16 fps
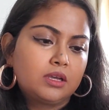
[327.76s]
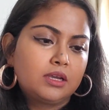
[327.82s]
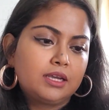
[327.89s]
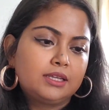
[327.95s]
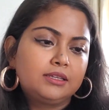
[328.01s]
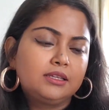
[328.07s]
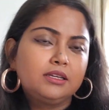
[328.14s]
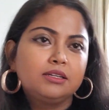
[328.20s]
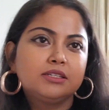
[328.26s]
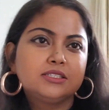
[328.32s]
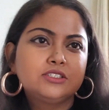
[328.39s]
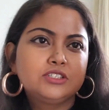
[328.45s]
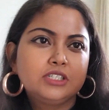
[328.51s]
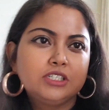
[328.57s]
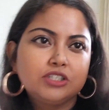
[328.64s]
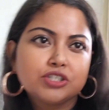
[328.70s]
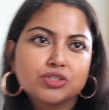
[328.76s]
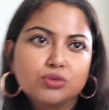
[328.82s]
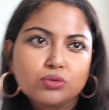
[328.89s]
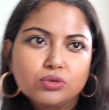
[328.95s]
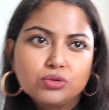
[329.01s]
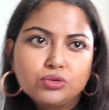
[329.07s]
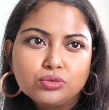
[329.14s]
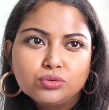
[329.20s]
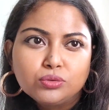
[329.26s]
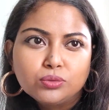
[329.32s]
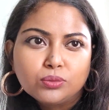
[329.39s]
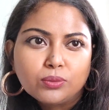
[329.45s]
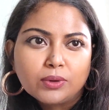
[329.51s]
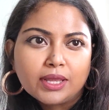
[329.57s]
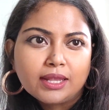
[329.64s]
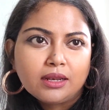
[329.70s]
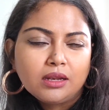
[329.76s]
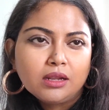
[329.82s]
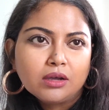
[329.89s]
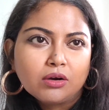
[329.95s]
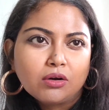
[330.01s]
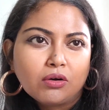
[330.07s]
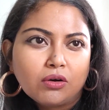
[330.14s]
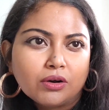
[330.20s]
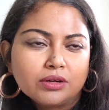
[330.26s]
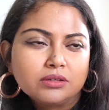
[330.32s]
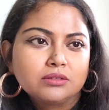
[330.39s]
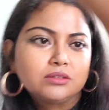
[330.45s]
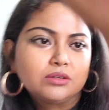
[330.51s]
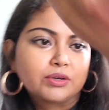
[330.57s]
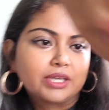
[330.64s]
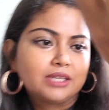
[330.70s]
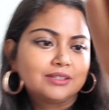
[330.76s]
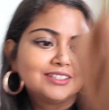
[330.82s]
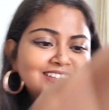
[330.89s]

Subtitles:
I think it doesn't really show too well on, okay.